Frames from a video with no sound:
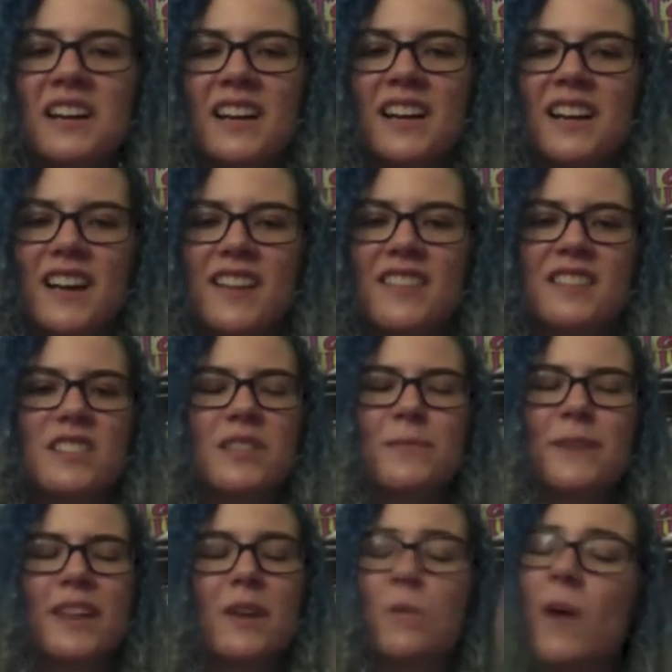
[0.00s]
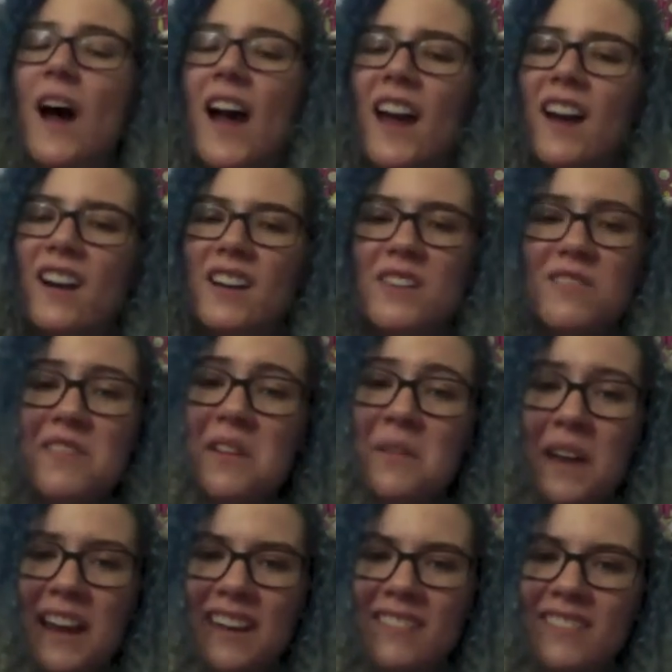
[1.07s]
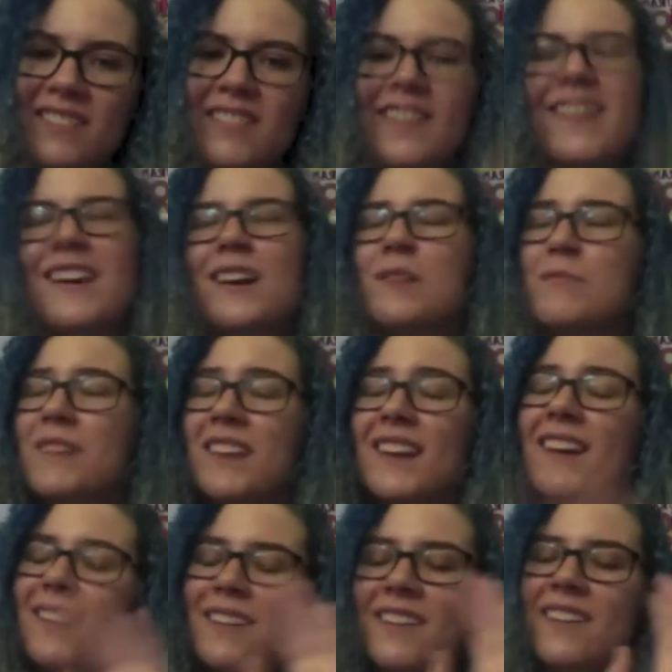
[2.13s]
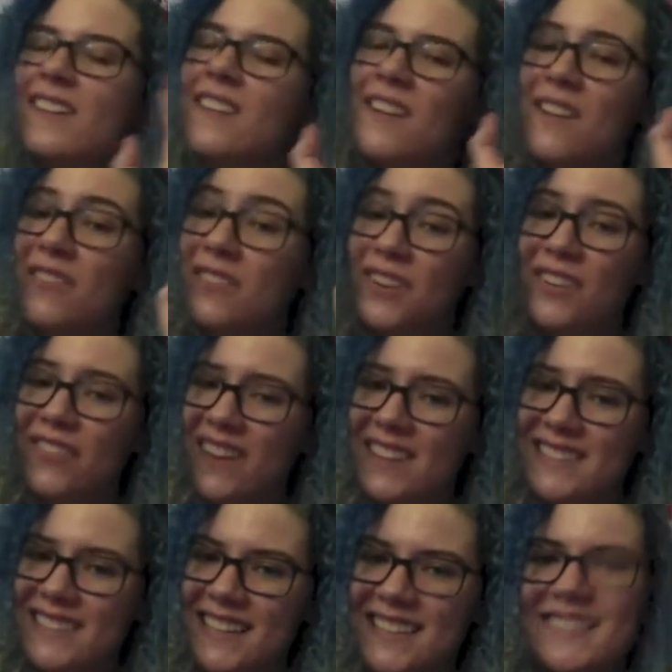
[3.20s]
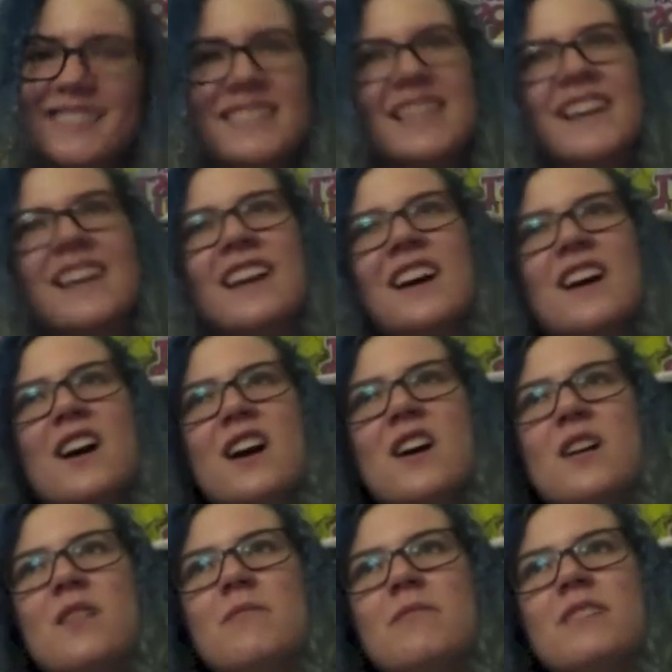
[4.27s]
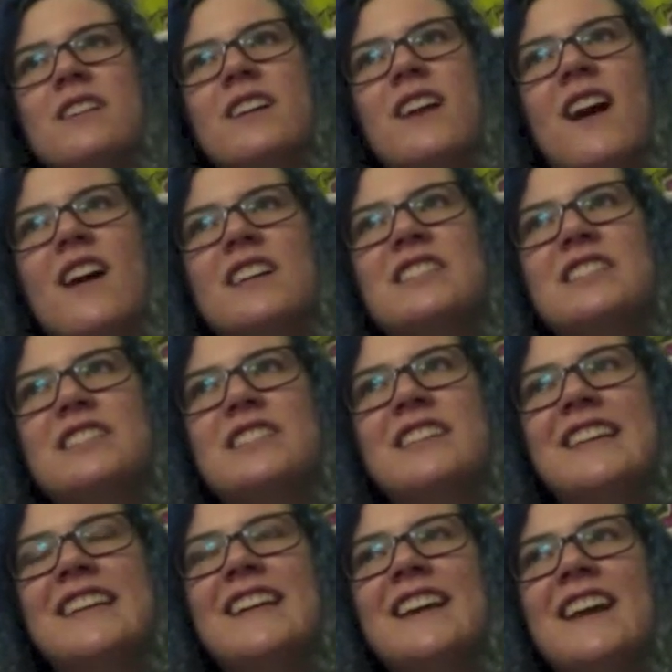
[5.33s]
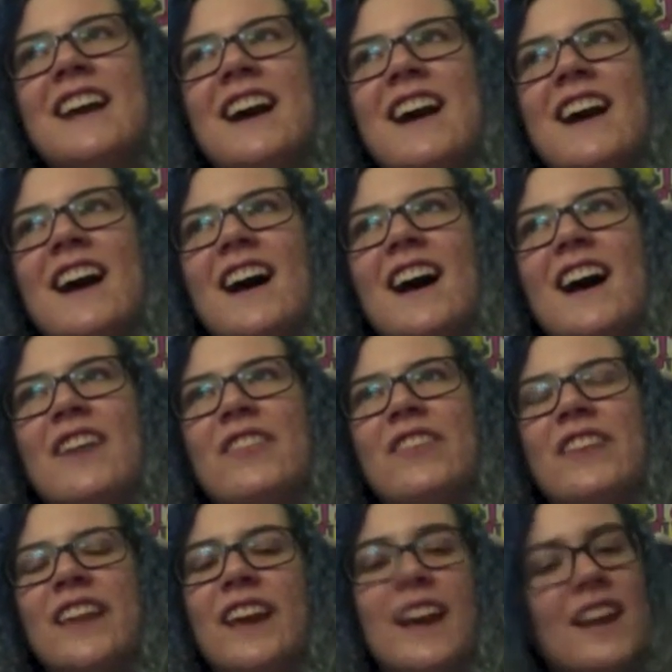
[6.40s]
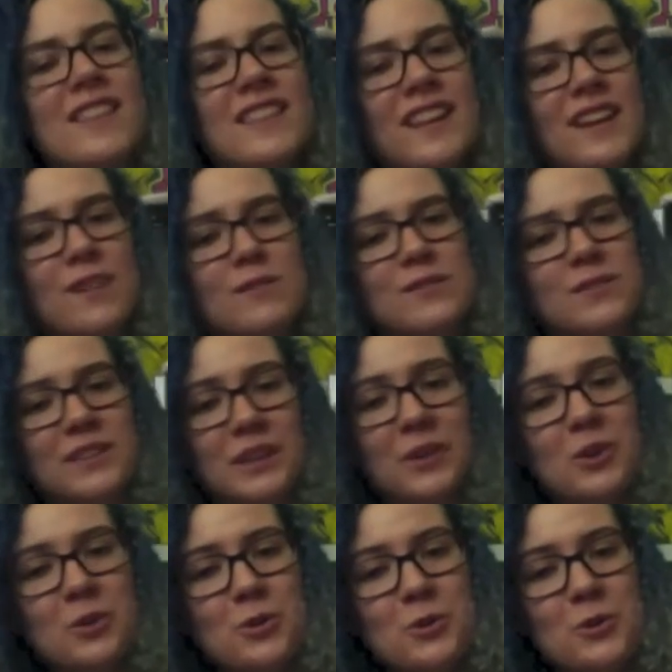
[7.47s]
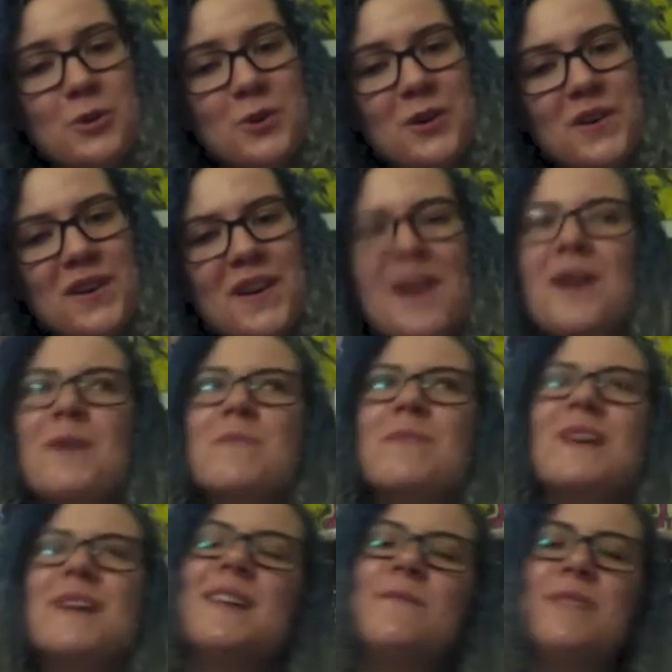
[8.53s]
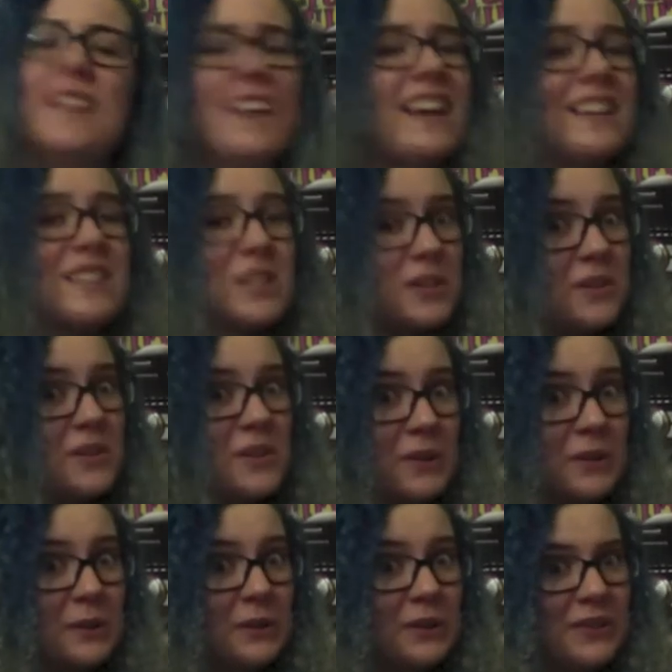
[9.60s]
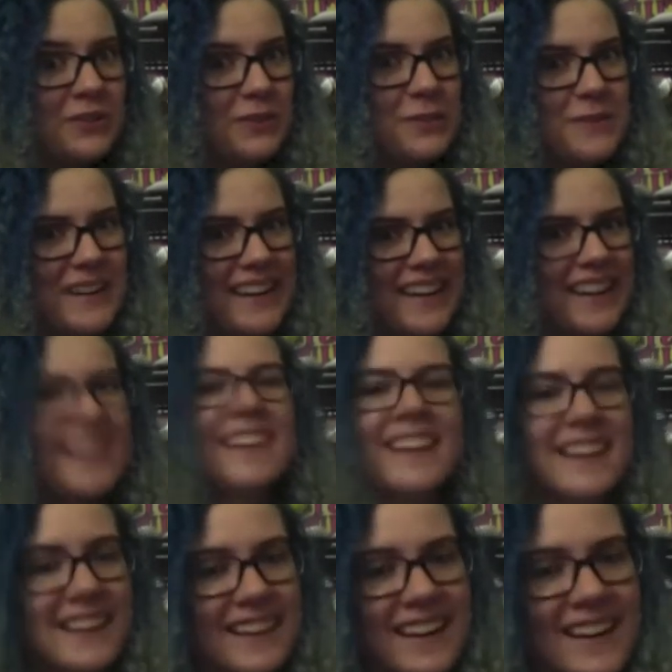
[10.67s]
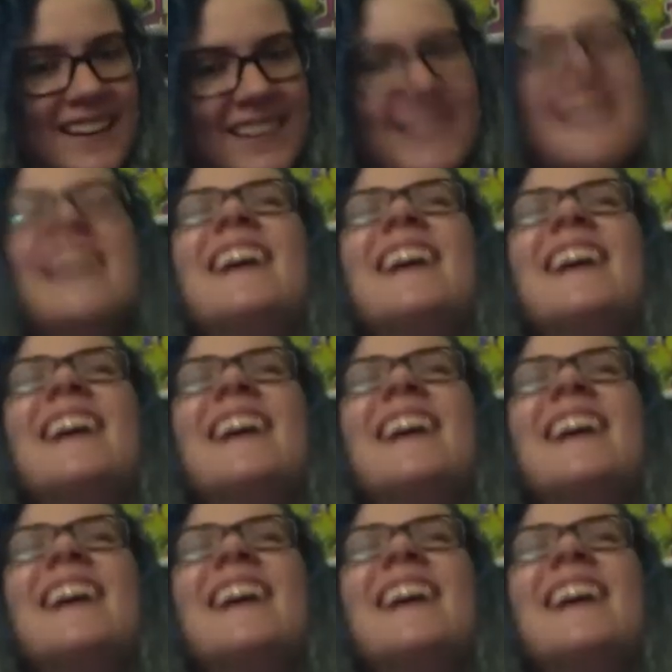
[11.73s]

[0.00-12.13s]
And then she'd be like, why are you doing? And I'd be like, for funsies. Kakashi, I feel like I'd think he was really cool, but be, like, too cool for me, like, you know?